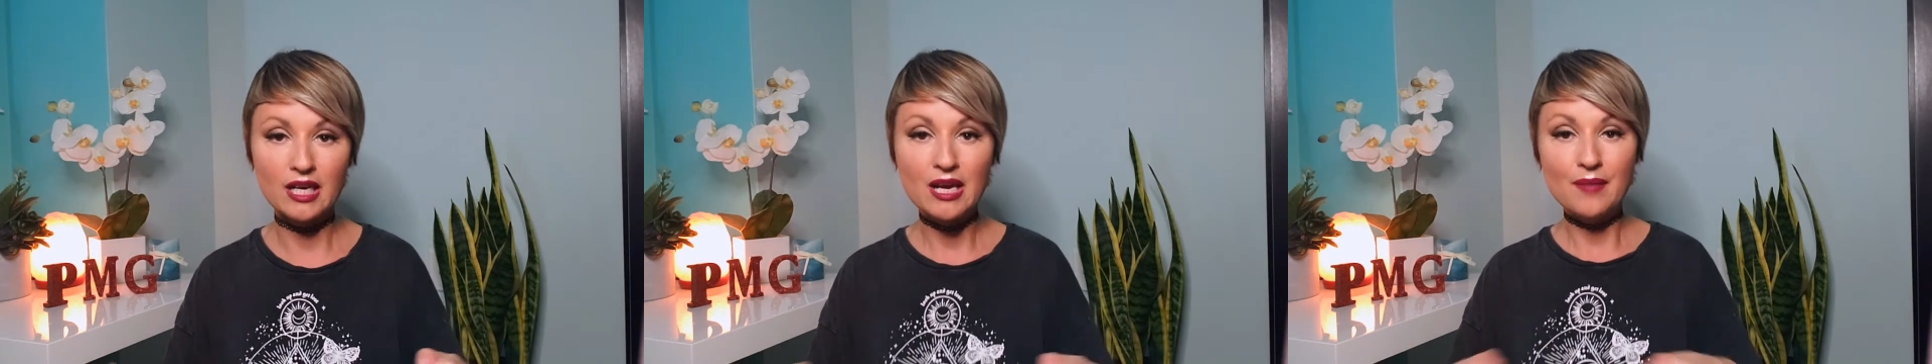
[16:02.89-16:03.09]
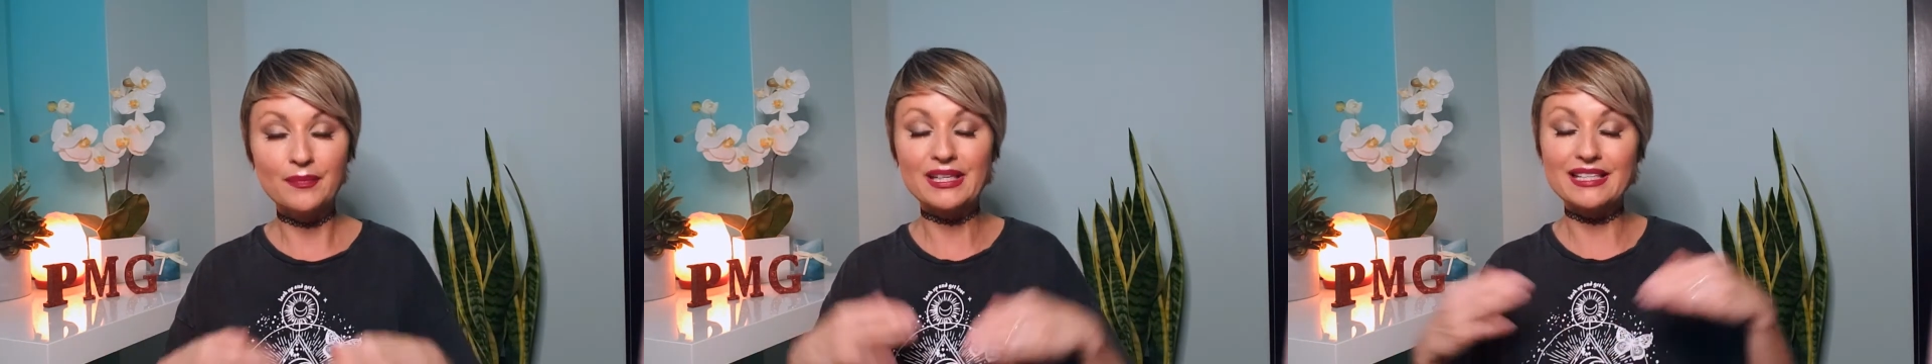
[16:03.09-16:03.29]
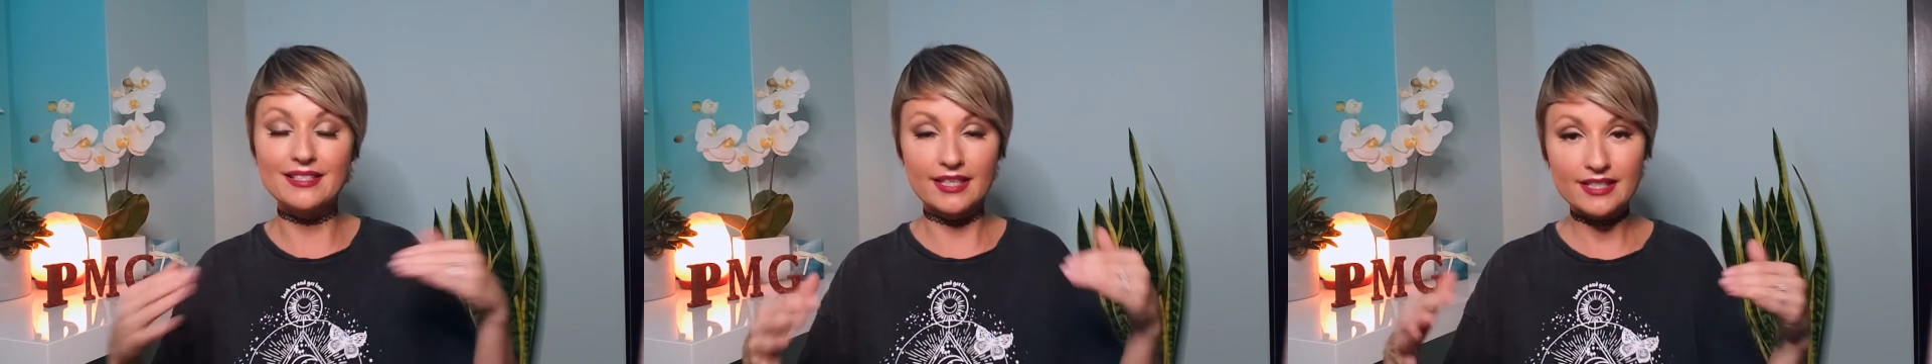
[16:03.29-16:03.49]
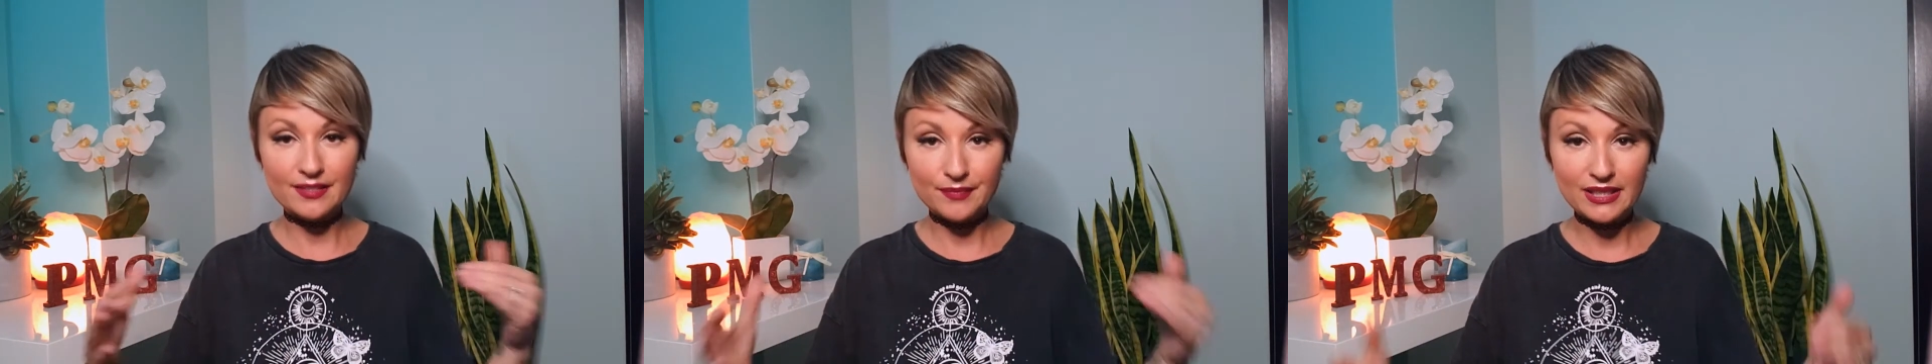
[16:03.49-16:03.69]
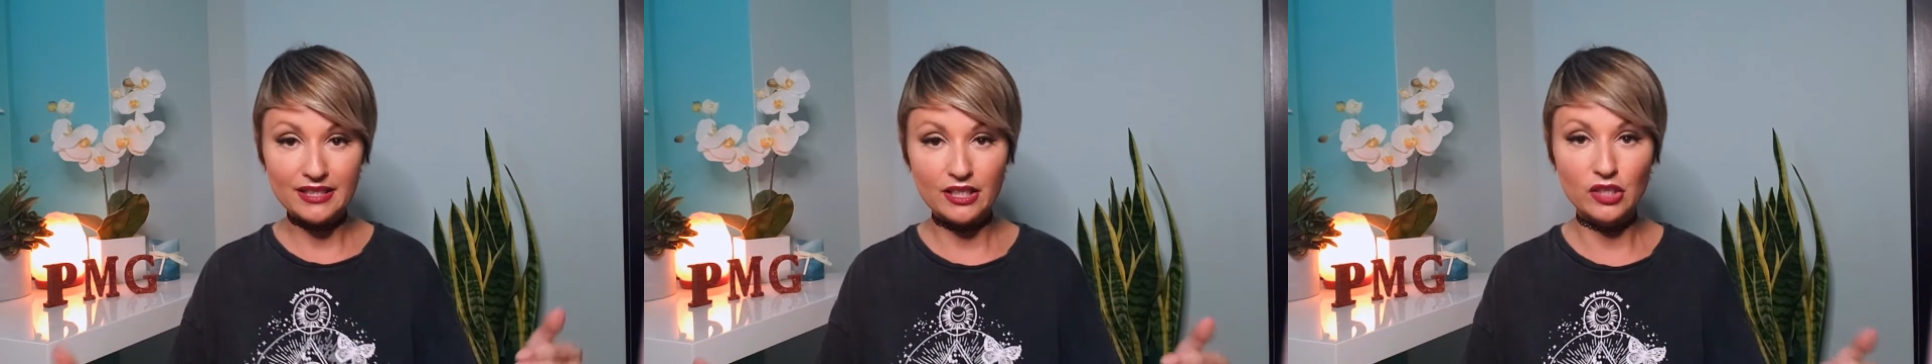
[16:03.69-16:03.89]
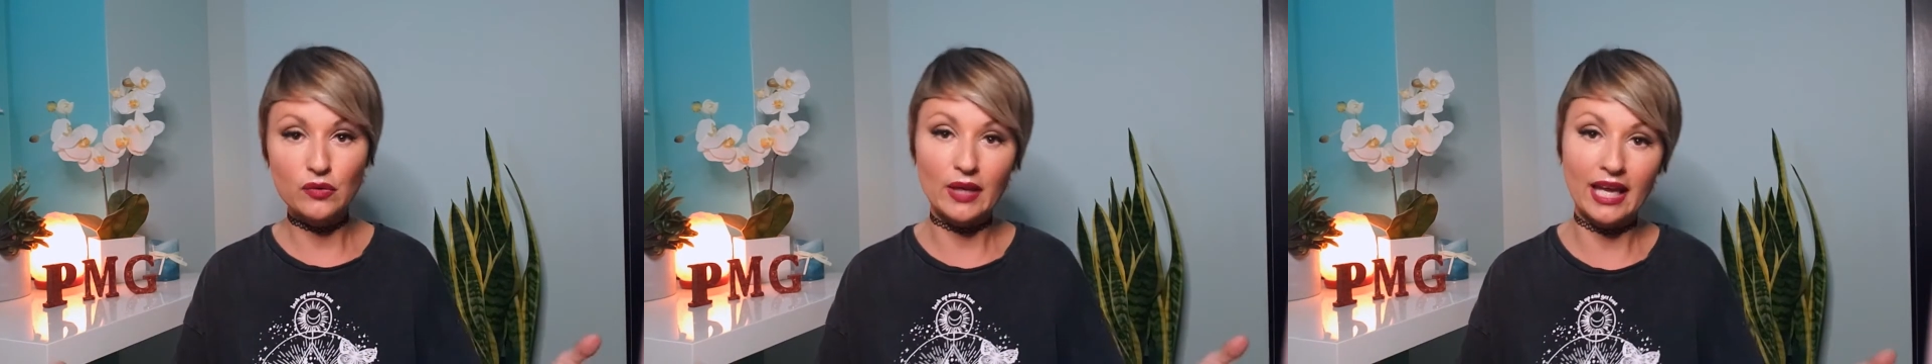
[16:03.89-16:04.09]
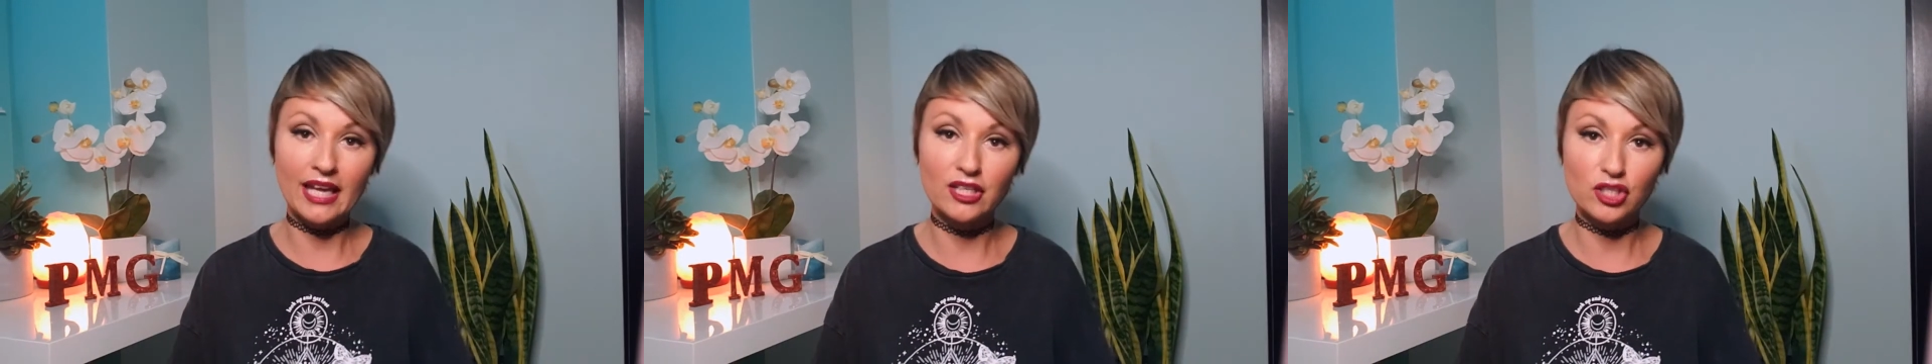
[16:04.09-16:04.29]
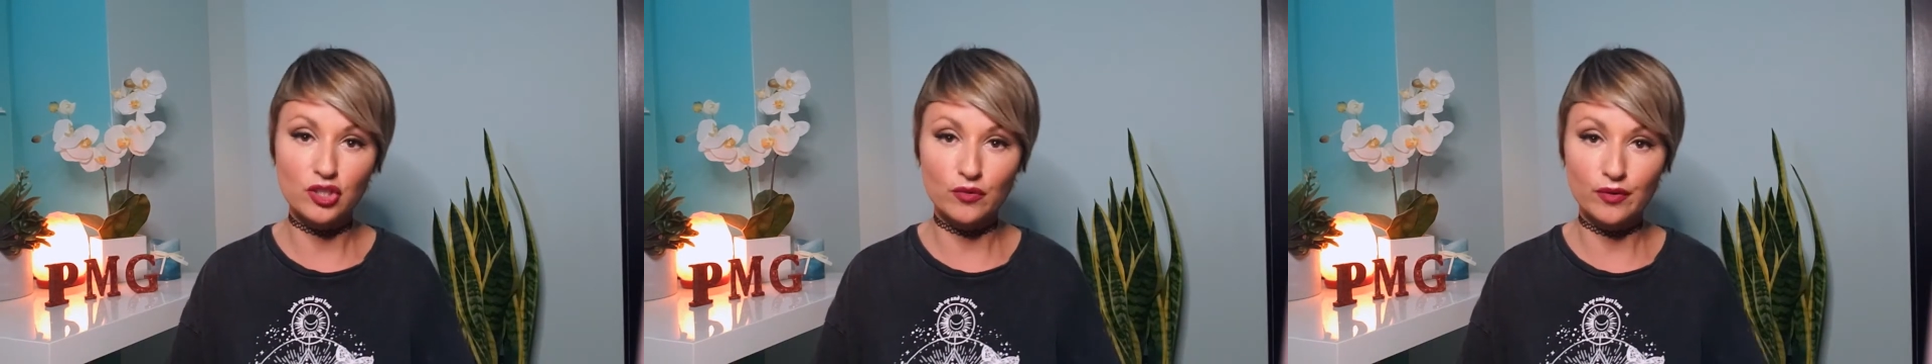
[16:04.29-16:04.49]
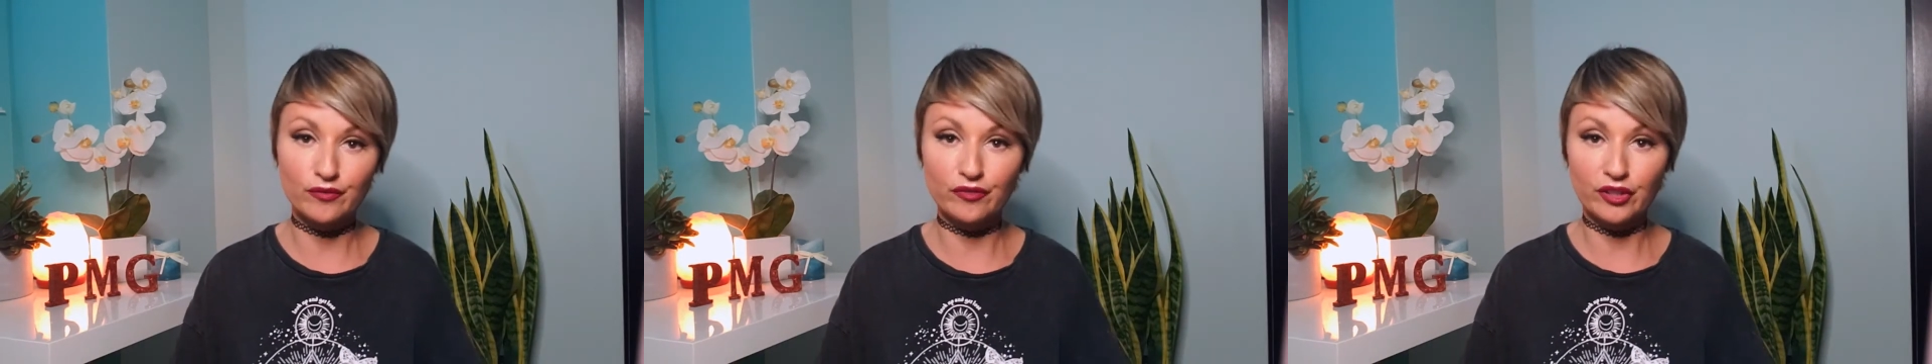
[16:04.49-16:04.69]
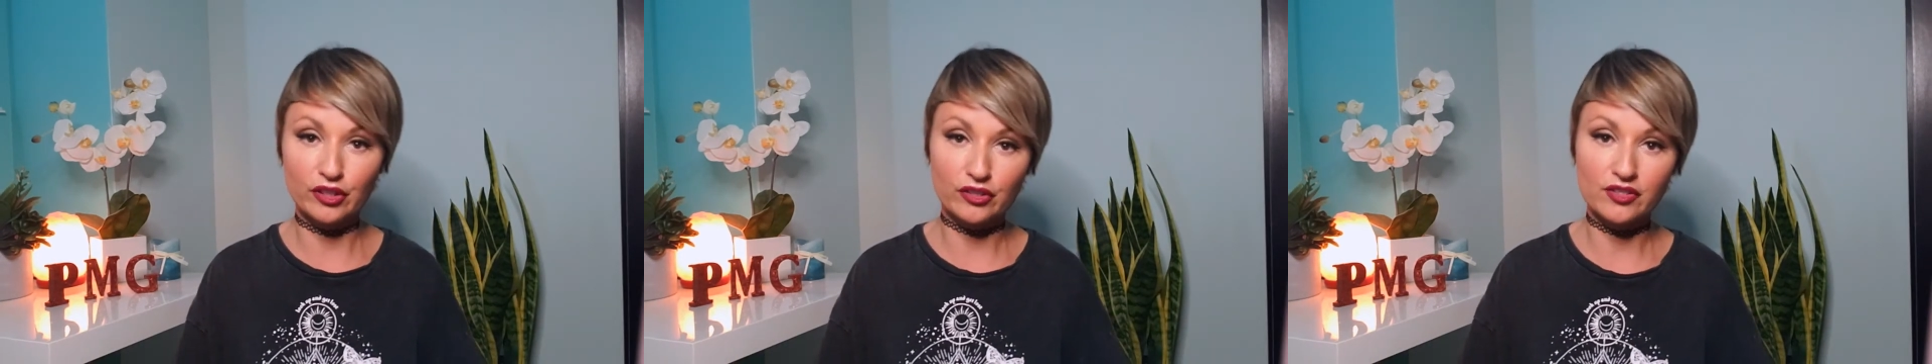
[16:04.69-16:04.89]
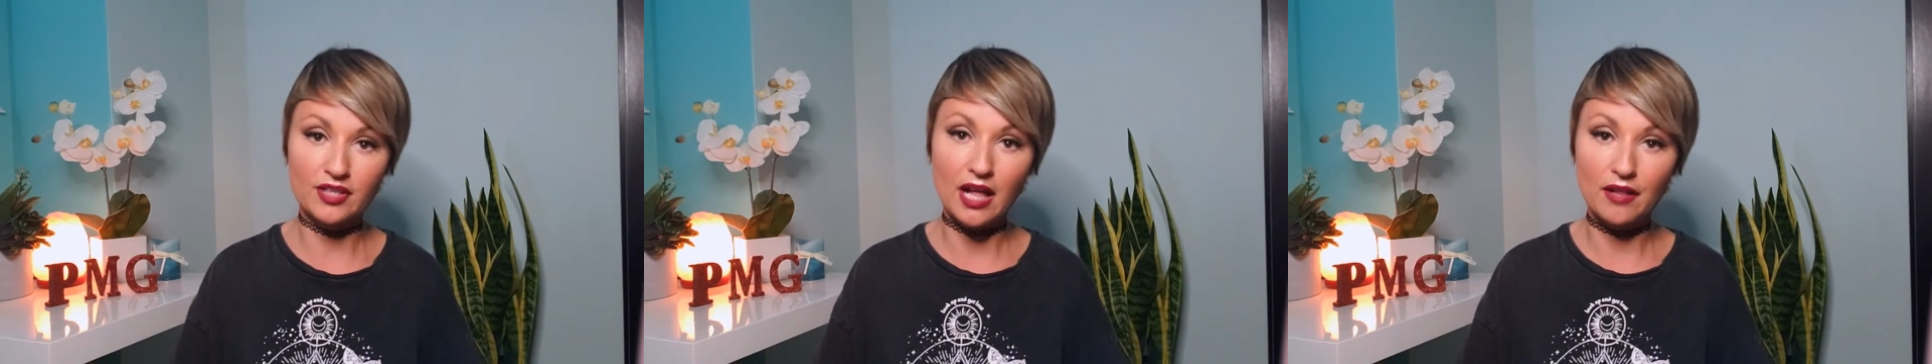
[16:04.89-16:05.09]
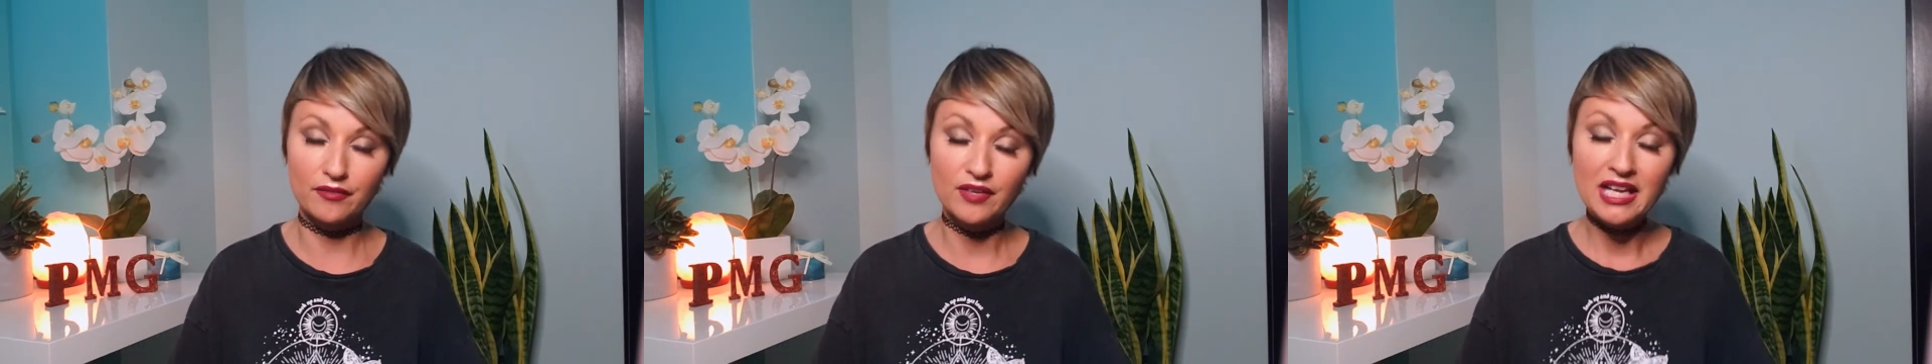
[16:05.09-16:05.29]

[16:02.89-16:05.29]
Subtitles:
But it doesn't mean that you can't do it for yourself.